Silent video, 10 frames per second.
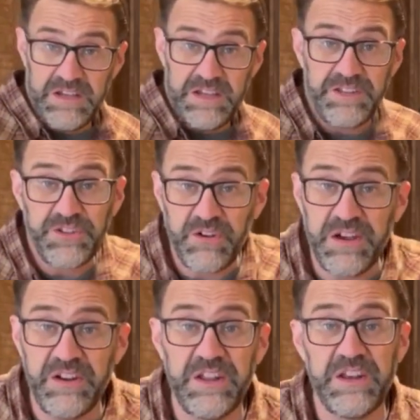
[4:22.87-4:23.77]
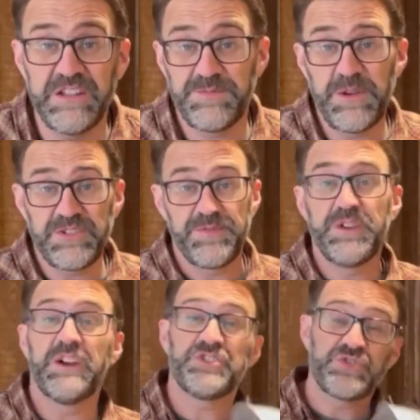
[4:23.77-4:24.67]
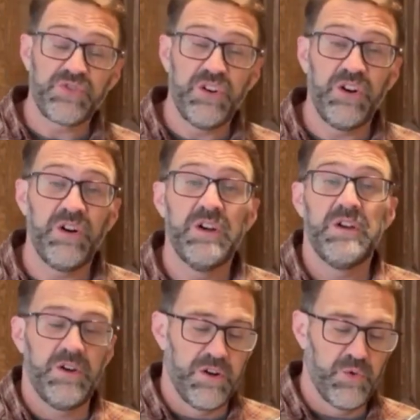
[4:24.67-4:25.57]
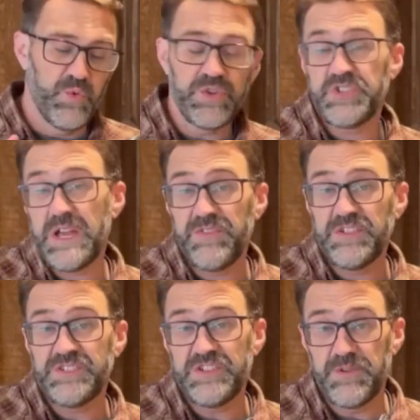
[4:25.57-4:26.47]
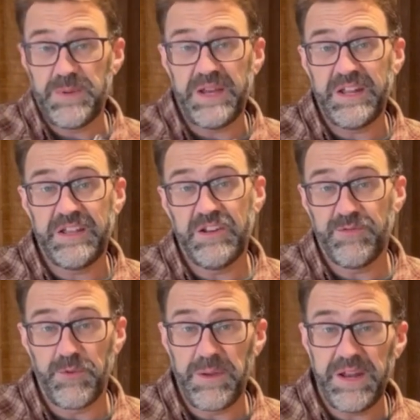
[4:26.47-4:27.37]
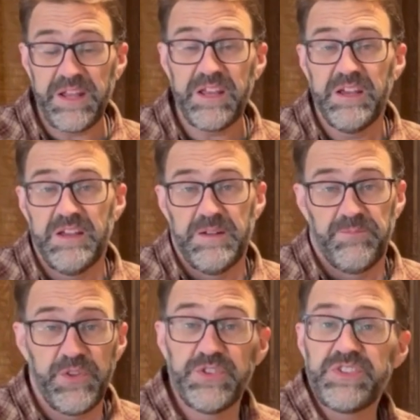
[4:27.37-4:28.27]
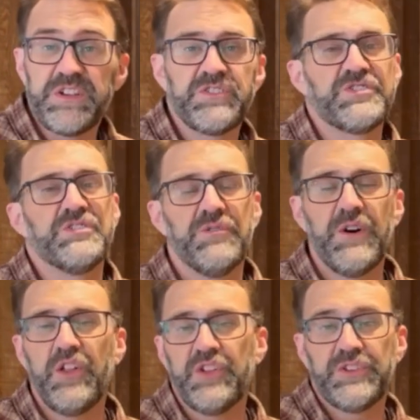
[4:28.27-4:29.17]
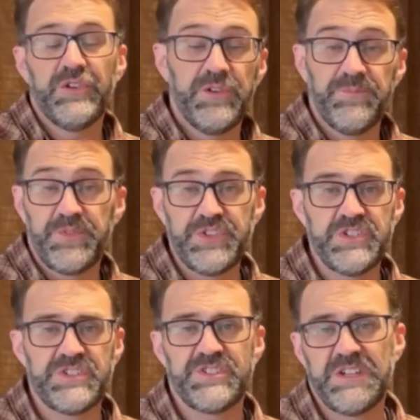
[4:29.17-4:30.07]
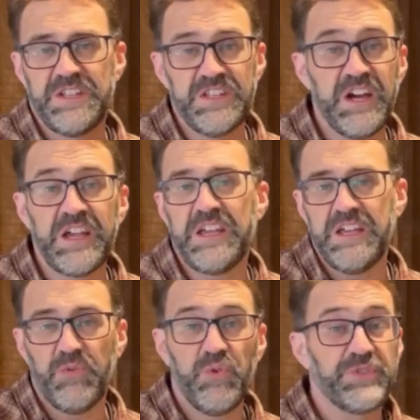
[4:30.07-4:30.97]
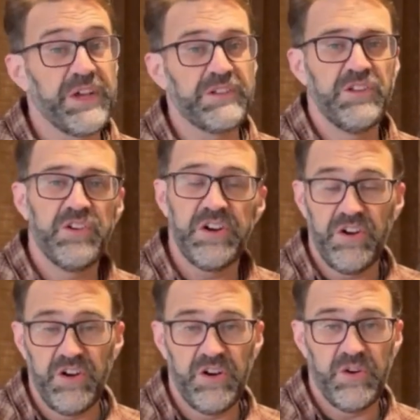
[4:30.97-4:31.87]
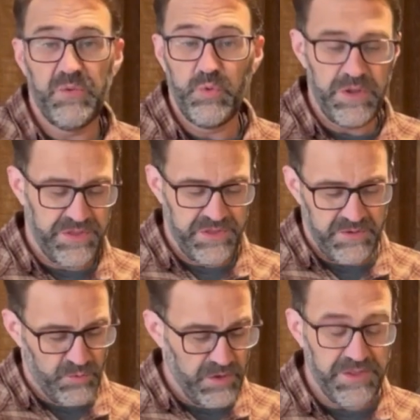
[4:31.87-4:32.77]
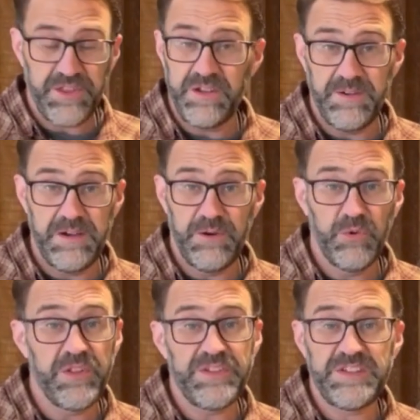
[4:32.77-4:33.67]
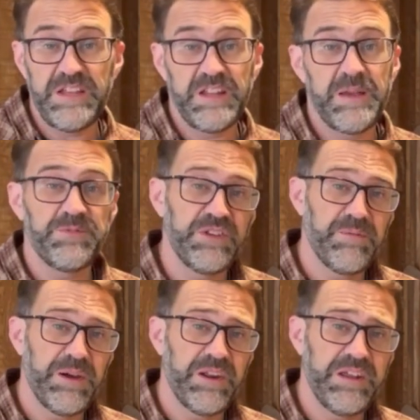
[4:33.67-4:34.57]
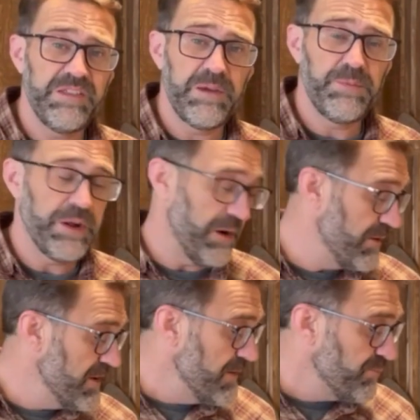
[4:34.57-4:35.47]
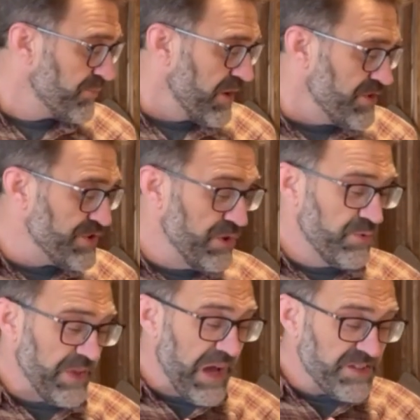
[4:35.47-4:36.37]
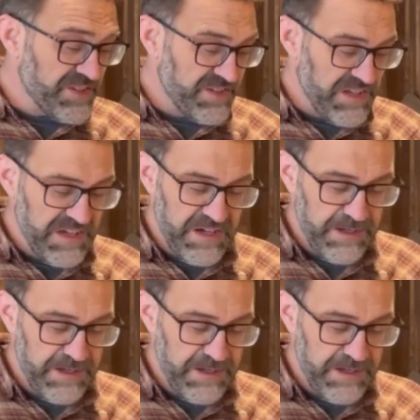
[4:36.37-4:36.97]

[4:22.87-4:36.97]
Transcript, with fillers: hit the ground, and especially if you got straw or wood shavings in your bed, you know, for bedding, those things are so volatile to just ignite. It won't take long at all with one of these heat lamps and the amount of heat they put out. So that's the